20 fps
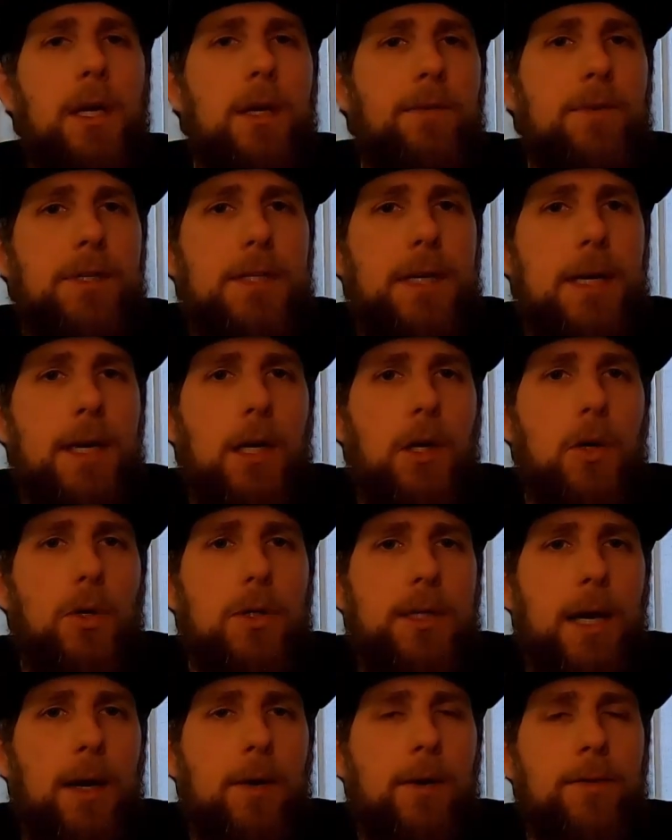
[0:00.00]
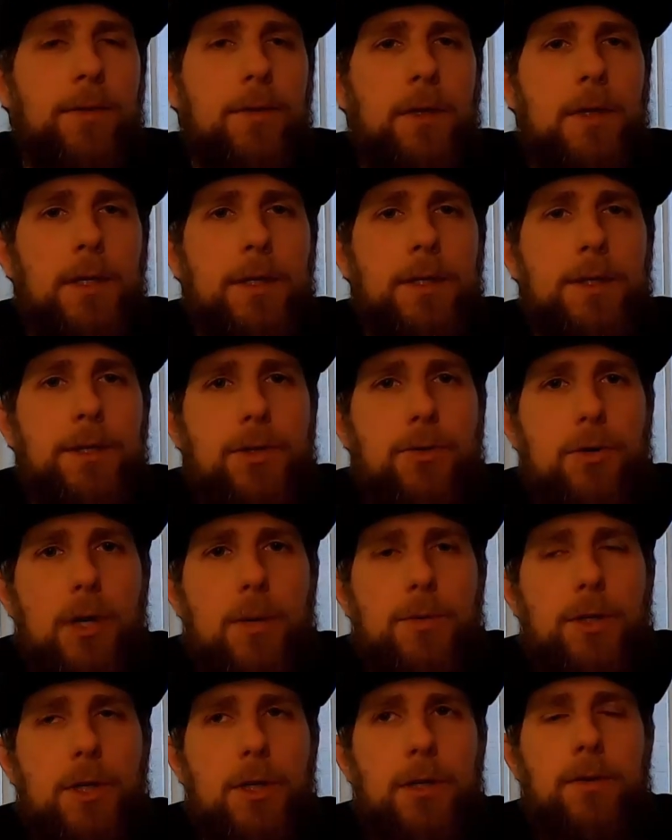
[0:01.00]
If you take a look down in the
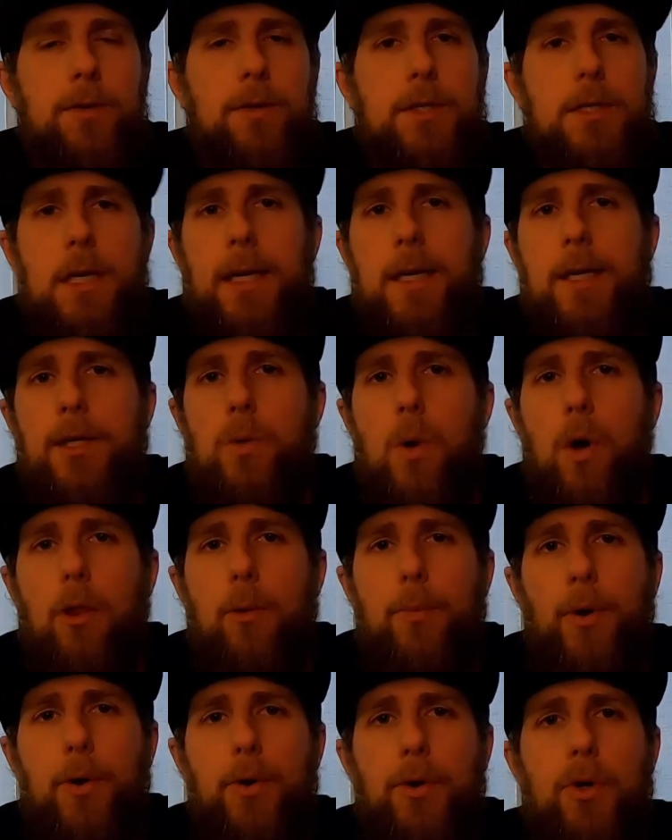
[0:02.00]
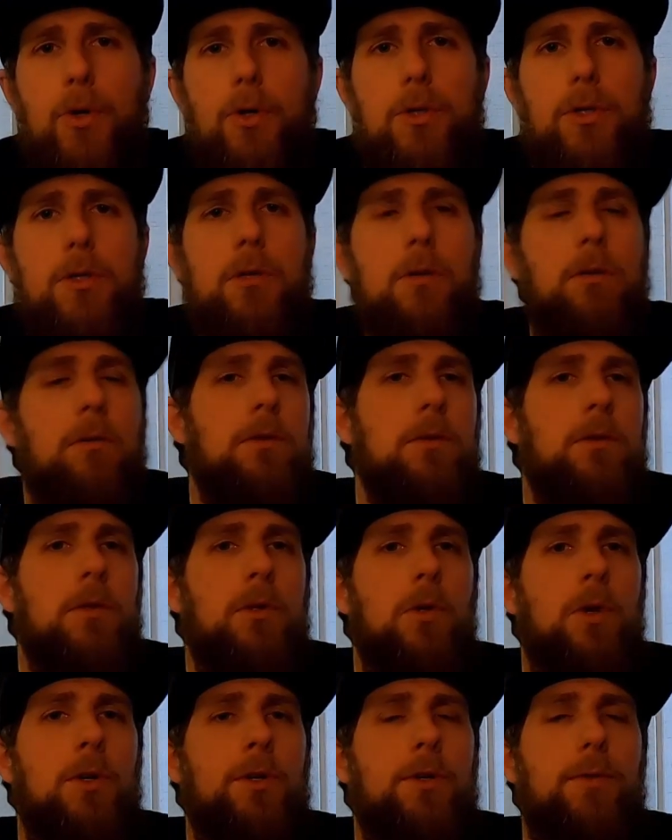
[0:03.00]
description, there's a link to all the products.
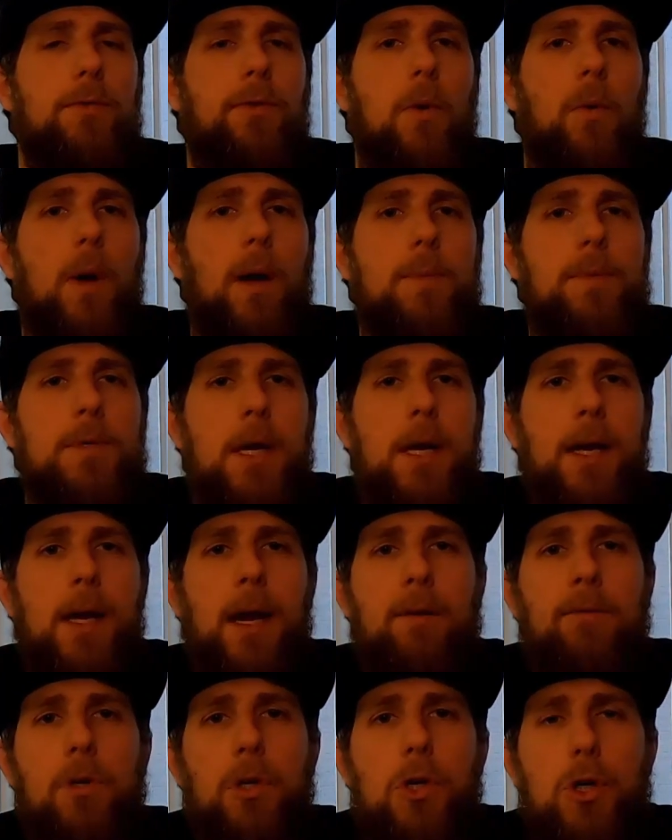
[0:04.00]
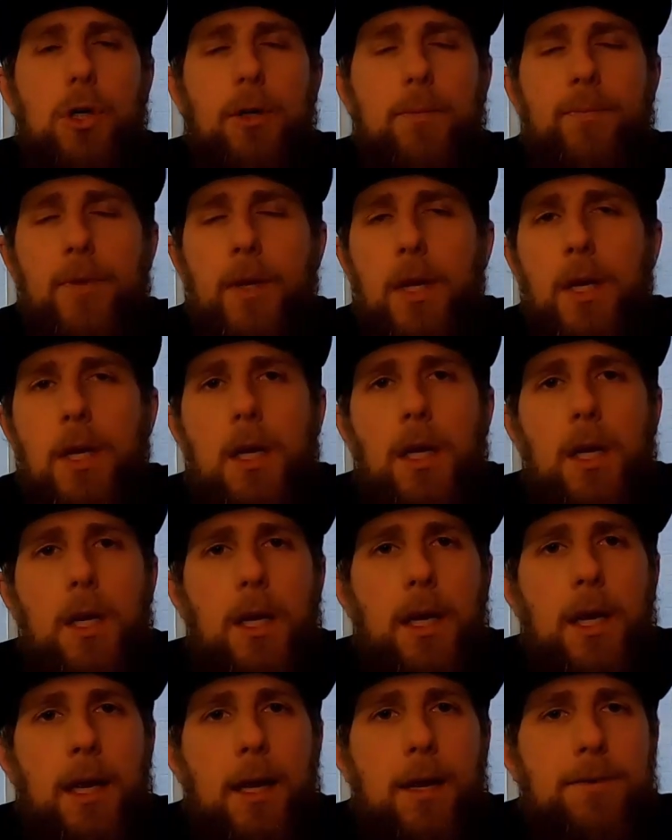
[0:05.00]
Go onto the Funk website, have a look.
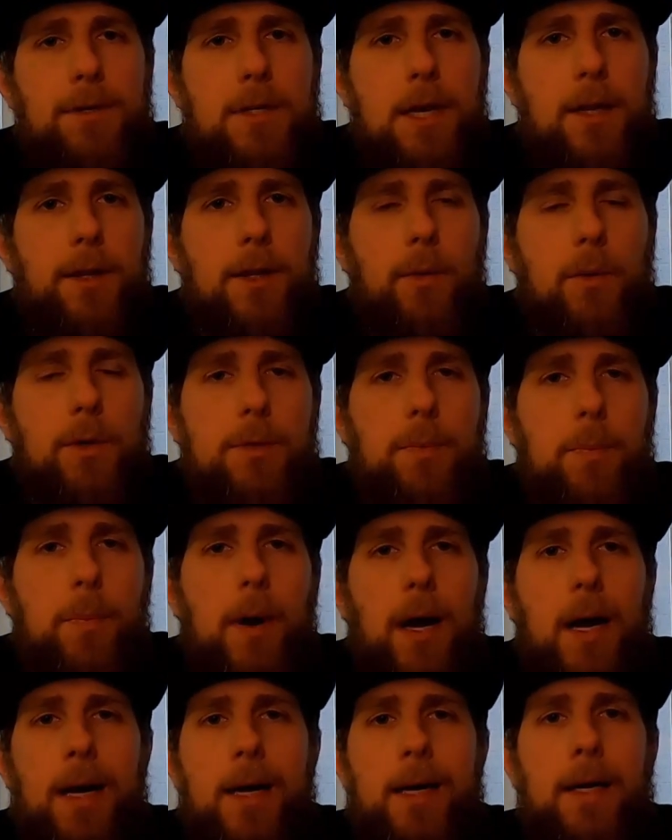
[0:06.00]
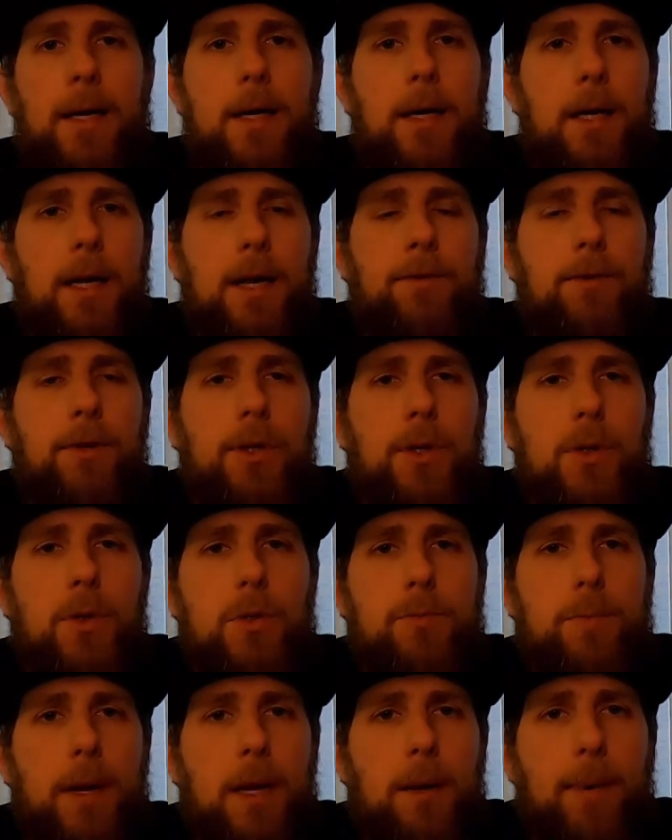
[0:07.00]
If there's anything that you want to buy, if you
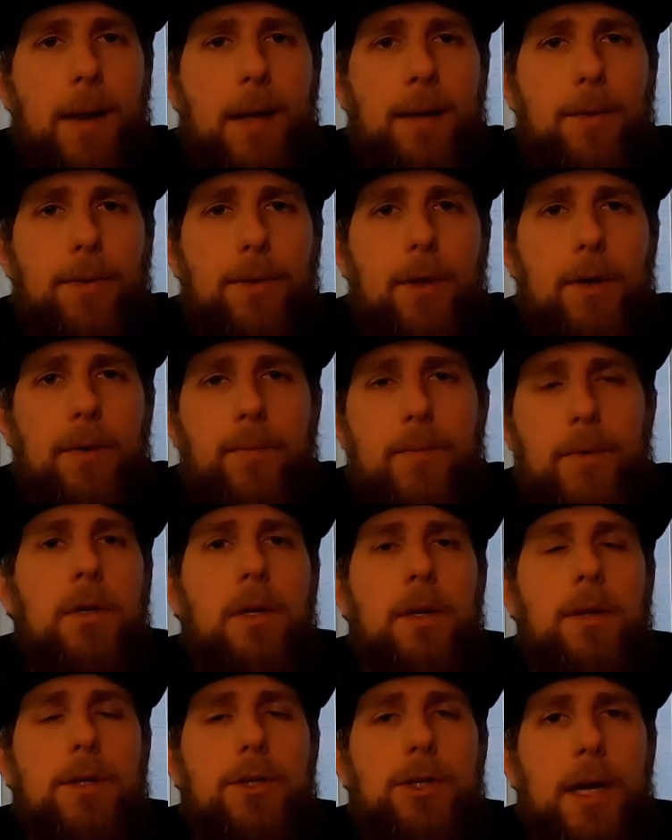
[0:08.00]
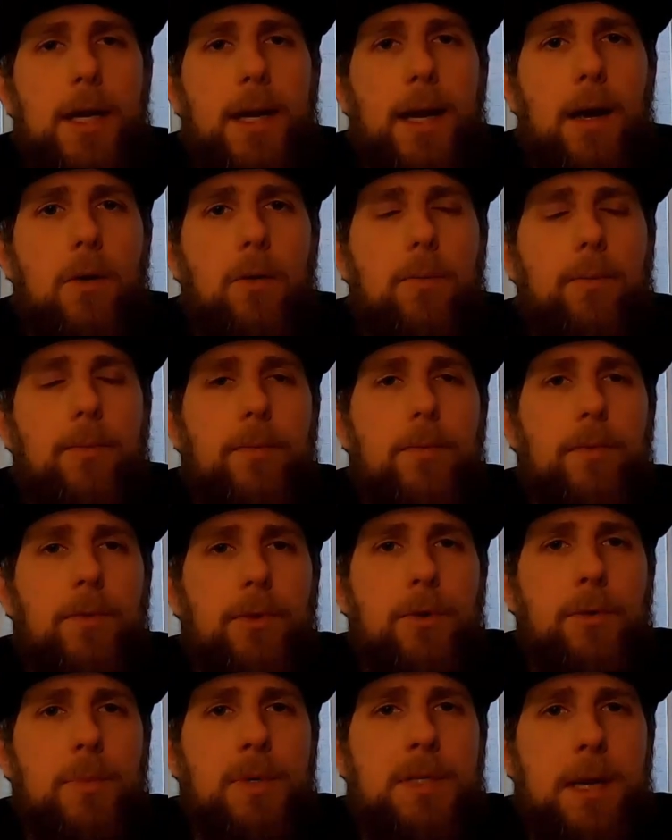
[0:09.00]
use Pink Panther in the checkout,
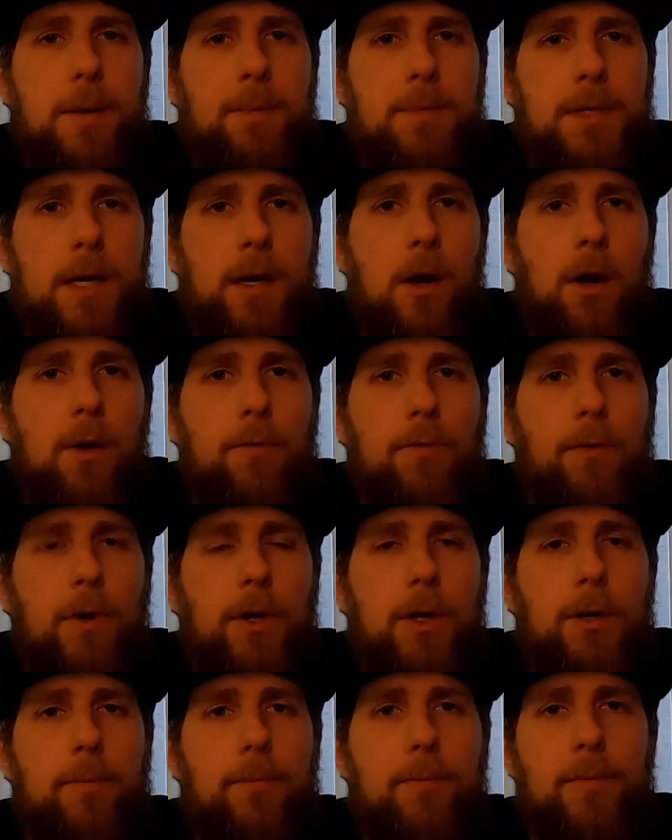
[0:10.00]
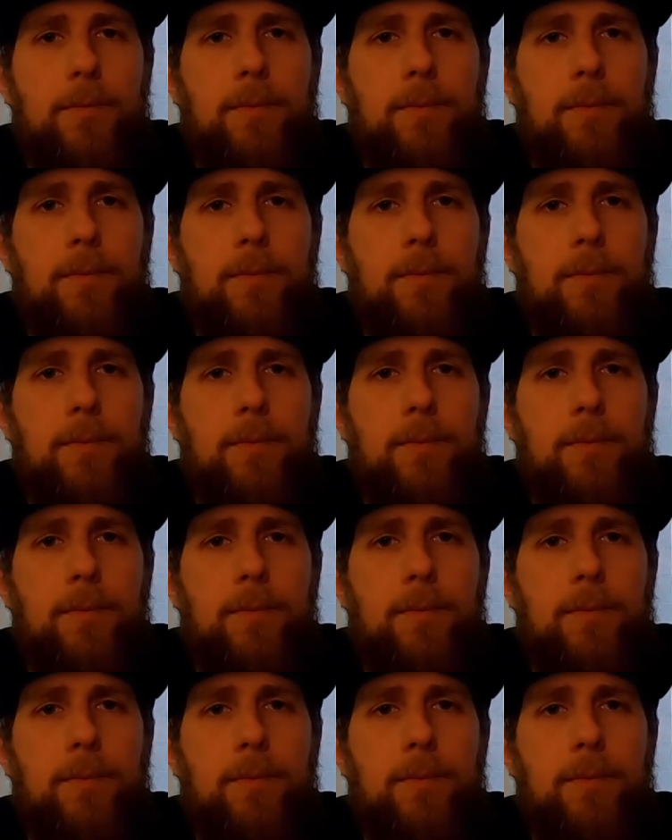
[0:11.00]
there'll be 10% off for you.